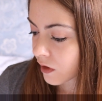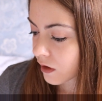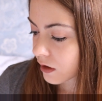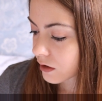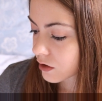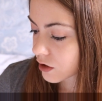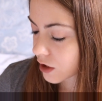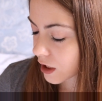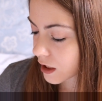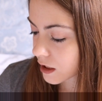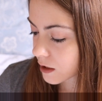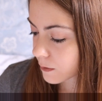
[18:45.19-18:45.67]

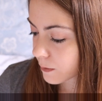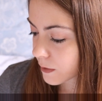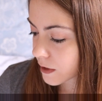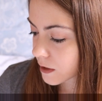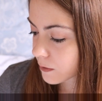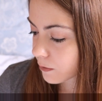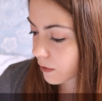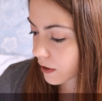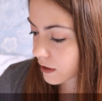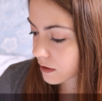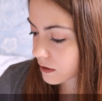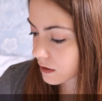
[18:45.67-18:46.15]
Shakespeare's
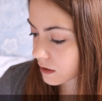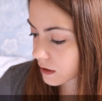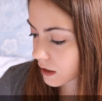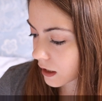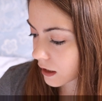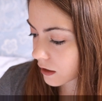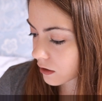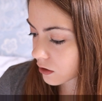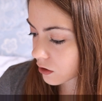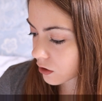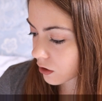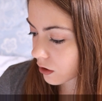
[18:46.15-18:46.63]

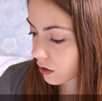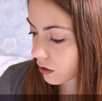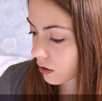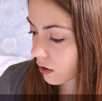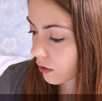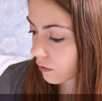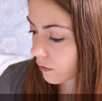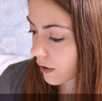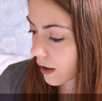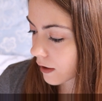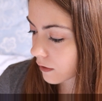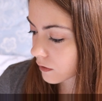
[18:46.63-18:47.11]
presentation
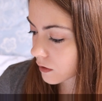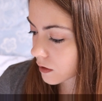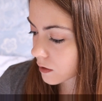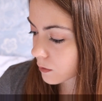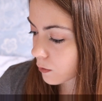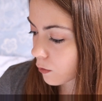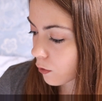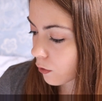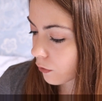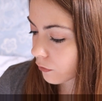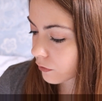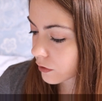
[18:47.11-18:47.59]
arouses
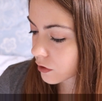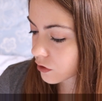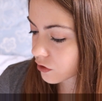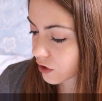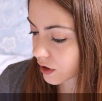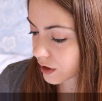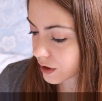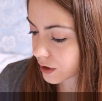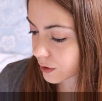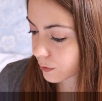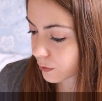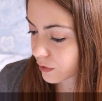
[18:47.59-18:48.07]
more
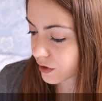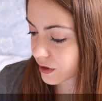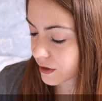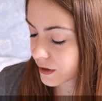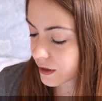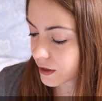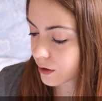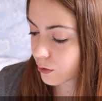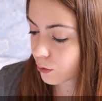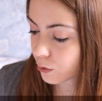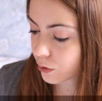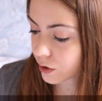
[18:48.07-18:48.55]
frustration within
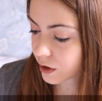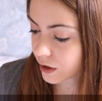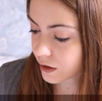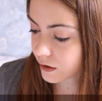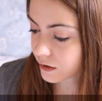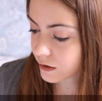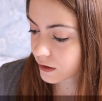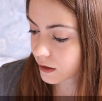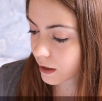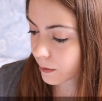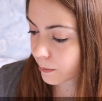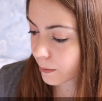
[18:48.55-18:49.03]
the
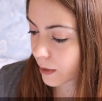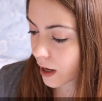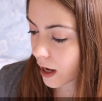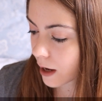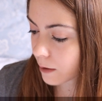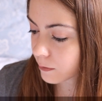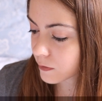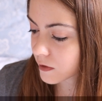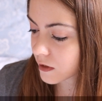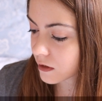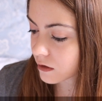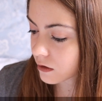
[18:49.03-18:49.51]
audience than
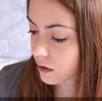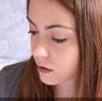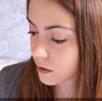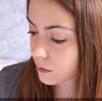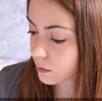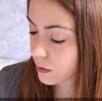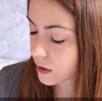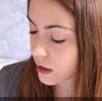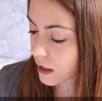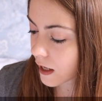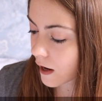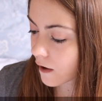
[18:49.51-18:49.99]
perhaps it does
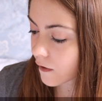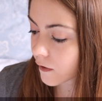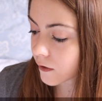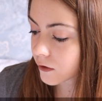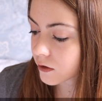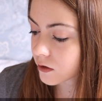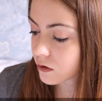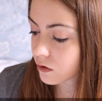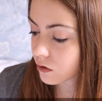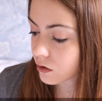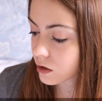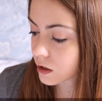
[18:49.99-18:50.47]
with the
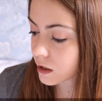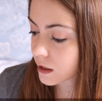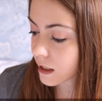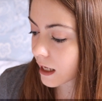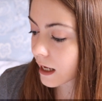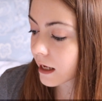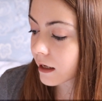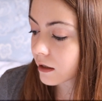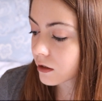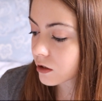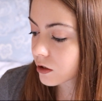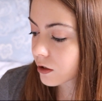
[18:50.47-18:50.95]
characters on
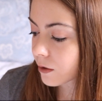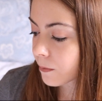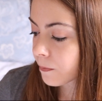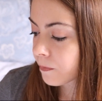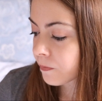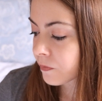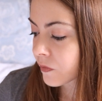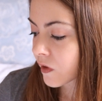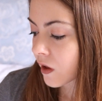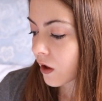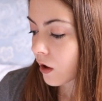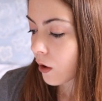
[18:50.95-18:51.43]
stage,
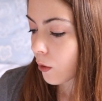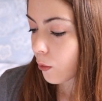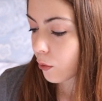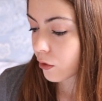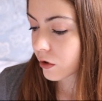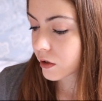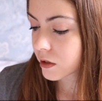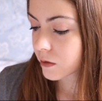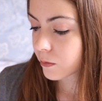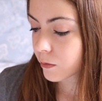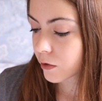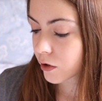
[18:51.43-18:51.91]

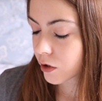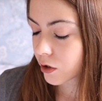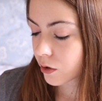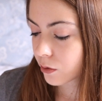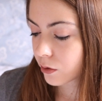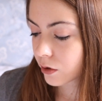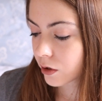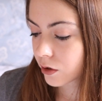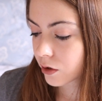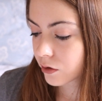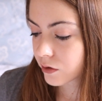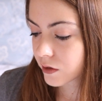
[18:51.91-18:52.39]
whereas
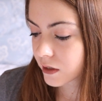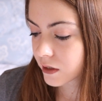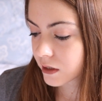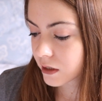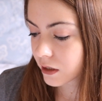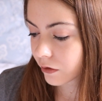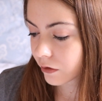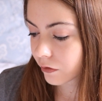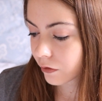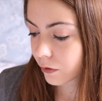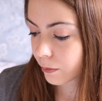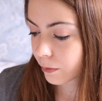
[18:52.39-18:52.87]
McEwan uses
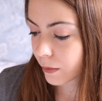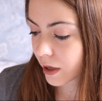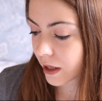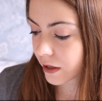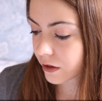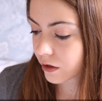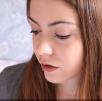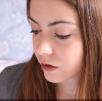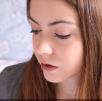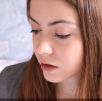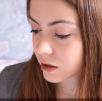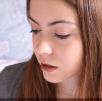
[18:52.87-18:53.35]
different
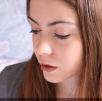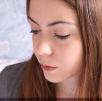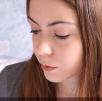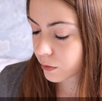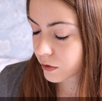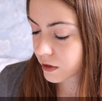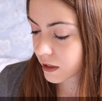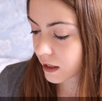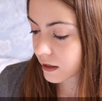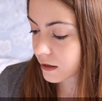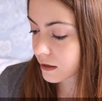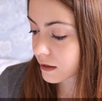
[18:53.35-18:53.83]
methods to
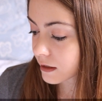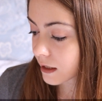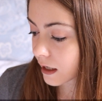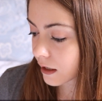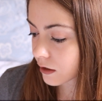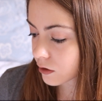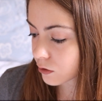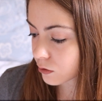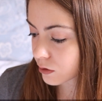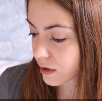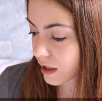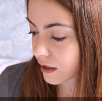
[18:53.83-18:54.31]
present
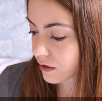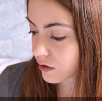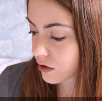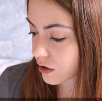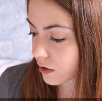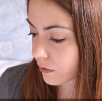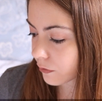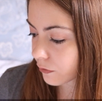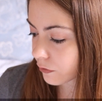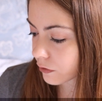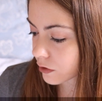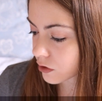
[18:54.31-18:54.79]
sexual
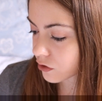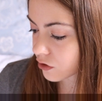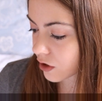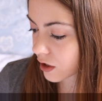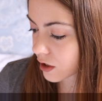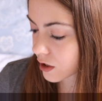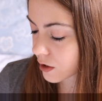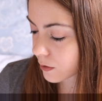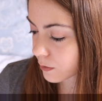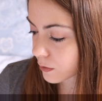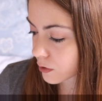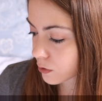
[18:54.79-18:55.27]
tension and
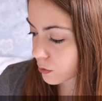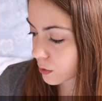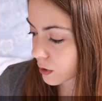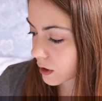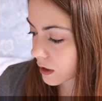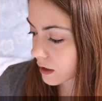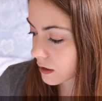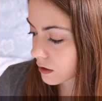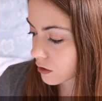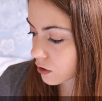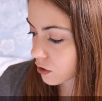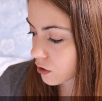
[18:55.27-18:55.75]
frustration between
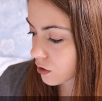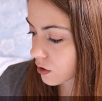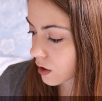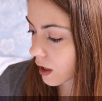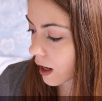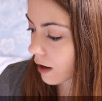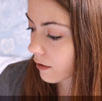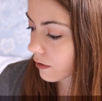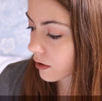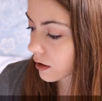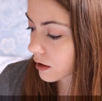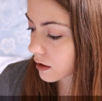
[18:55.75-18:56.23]
his two
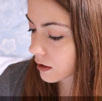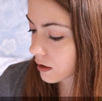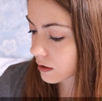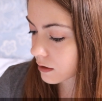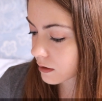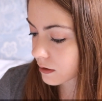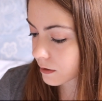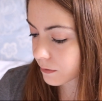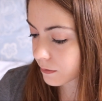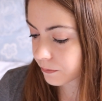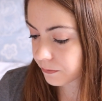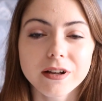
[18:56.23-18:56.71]

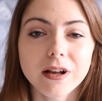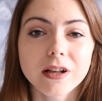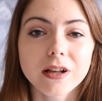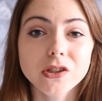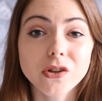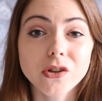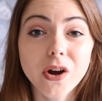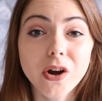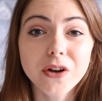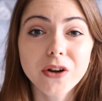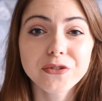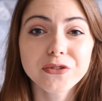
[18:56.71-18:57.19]
characters.
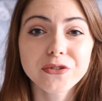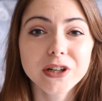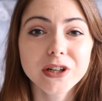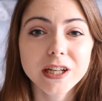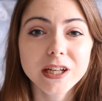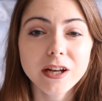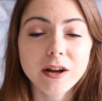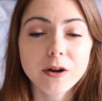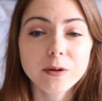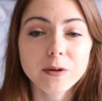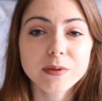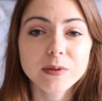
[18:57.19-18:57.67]
So I really
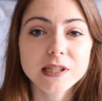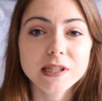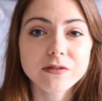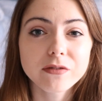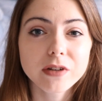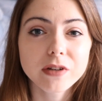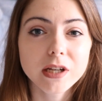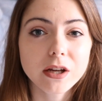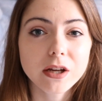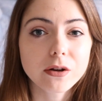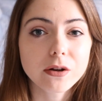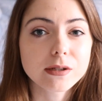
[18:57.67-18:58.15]
hope this
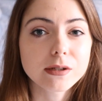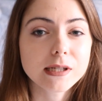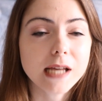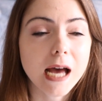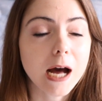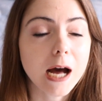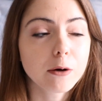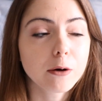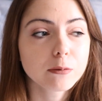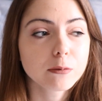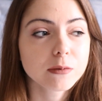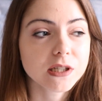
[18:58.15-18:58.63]
video has
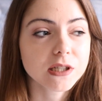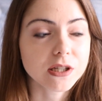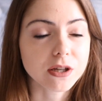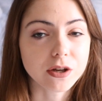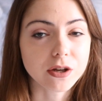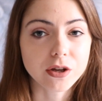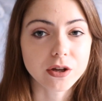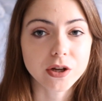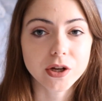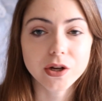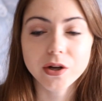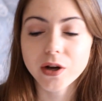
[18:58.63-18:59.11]
helped
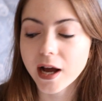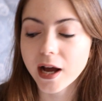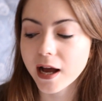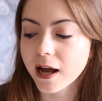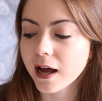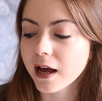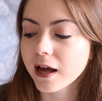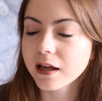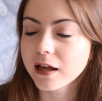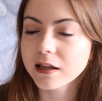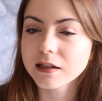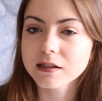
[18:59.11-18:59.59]
you,
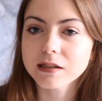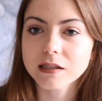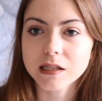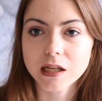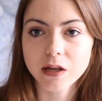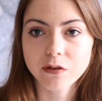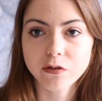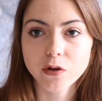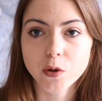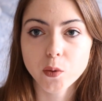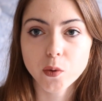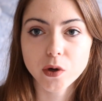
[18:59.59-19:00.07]
and
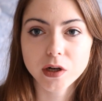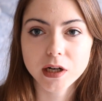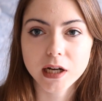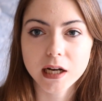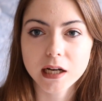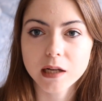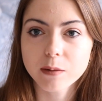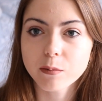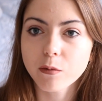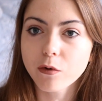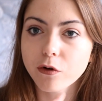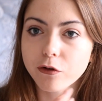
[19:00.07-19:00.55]
if you want
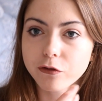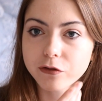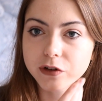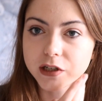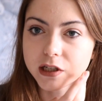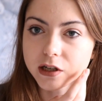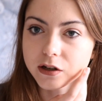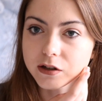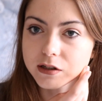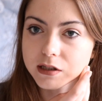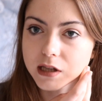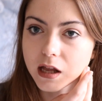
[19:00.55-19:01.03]
any more videos